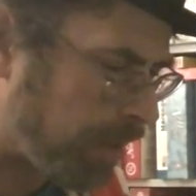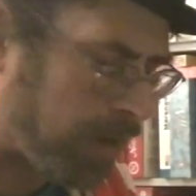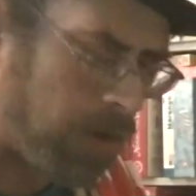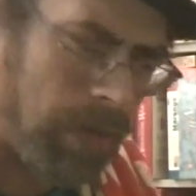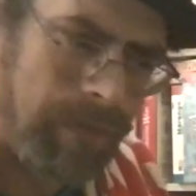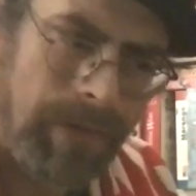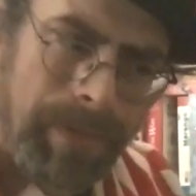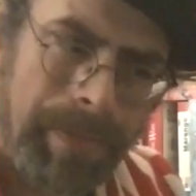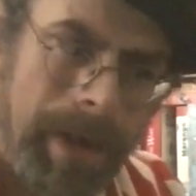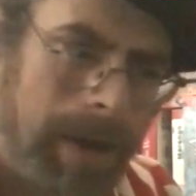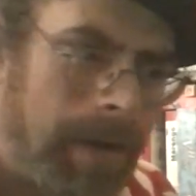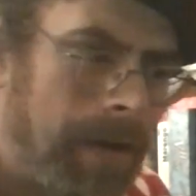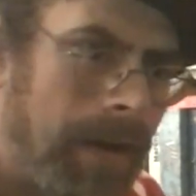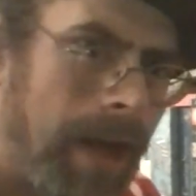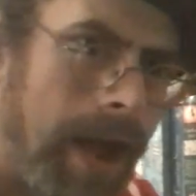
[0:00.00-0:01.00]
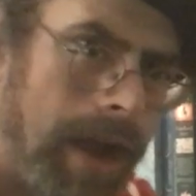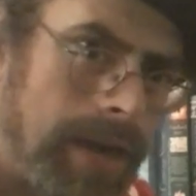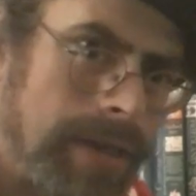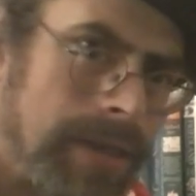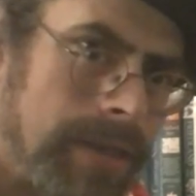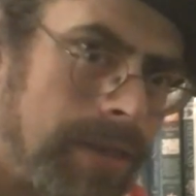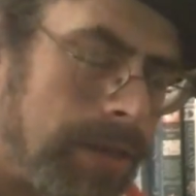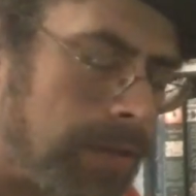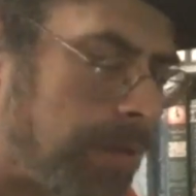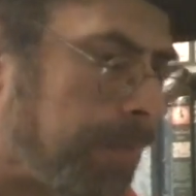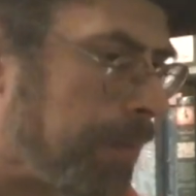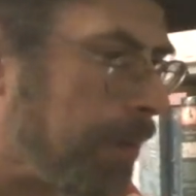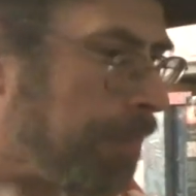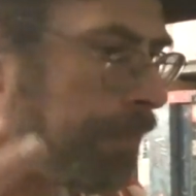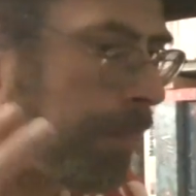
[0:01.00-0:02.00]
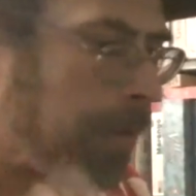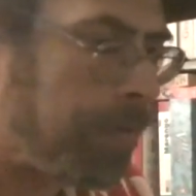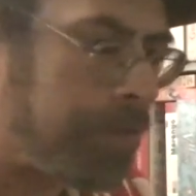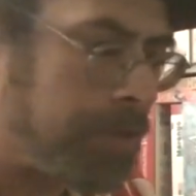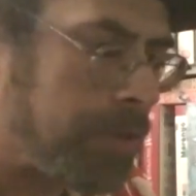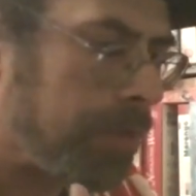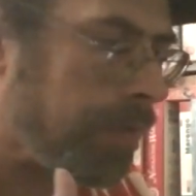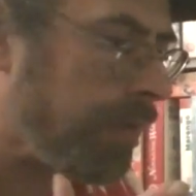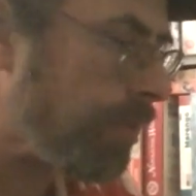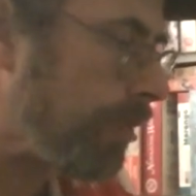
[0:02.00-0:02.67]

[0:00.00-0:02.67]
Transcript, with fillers: to go for paradox? There's a big bonus if you